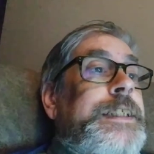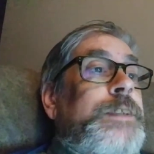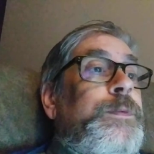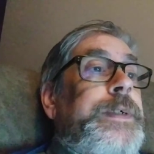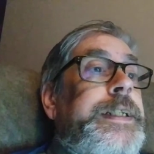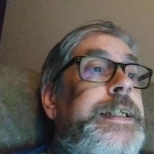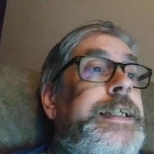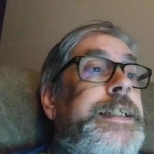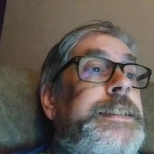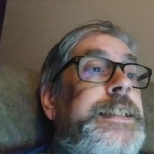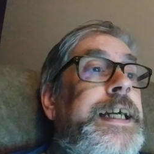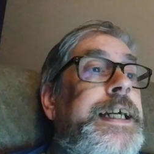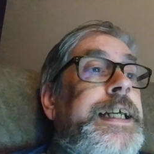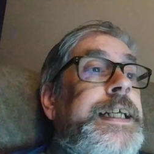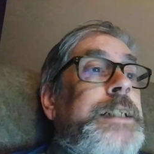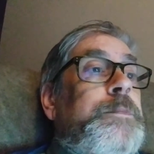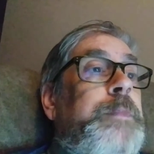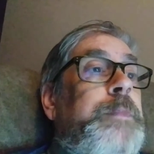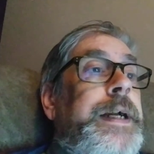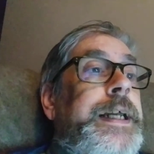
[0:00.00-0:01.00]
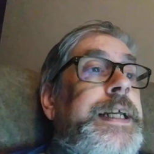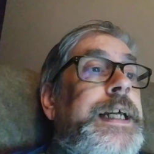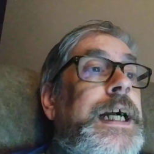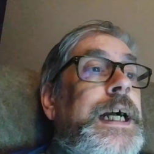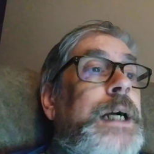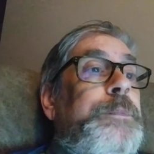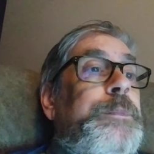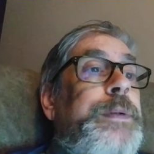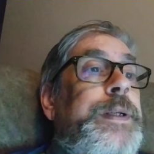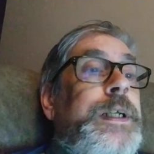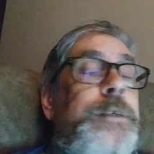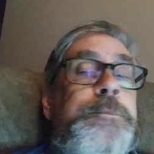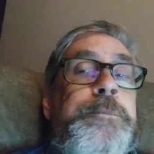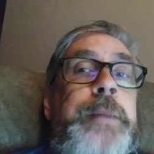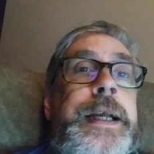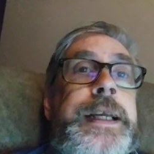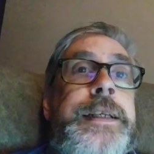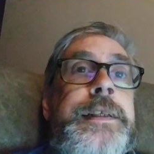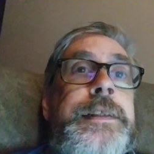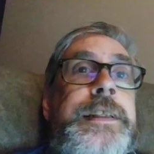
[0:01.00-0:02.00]
when he signed my copy of
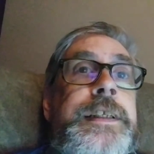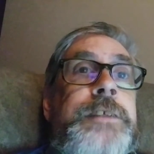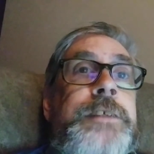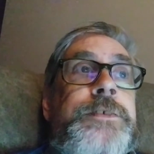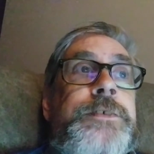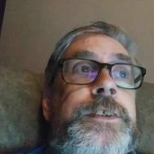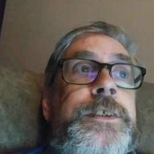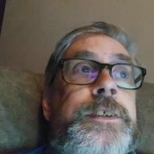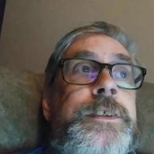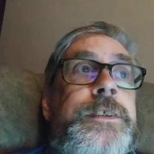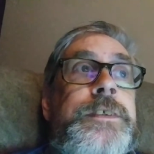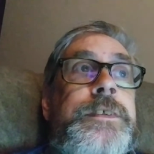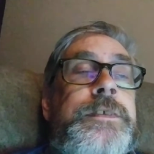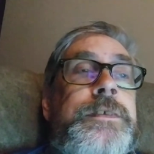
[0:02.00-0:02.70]
My Deliverer.